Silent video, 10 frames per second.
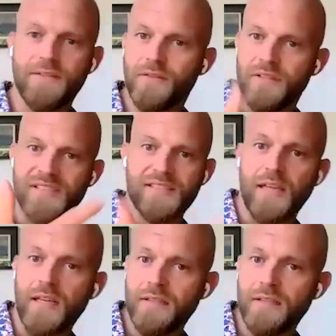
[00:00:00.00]
for its
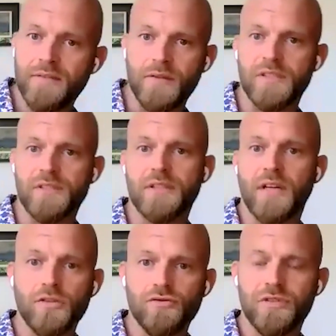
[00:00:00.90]
state, for its
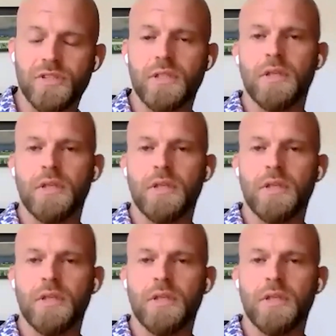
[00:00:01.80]
country.